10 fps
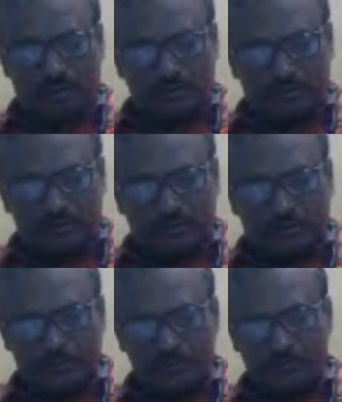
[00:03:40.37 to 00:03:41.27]

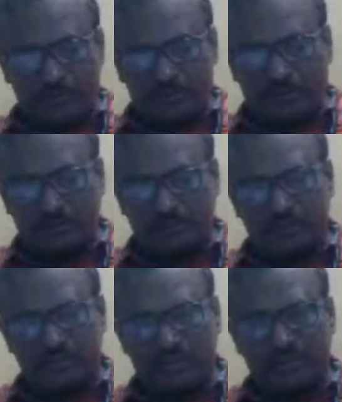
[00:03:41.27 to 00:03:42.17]
reference magistrate of the
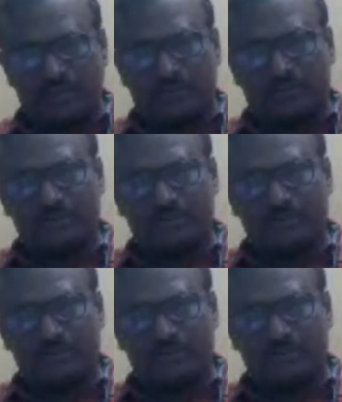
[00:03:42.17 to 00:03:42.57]
second class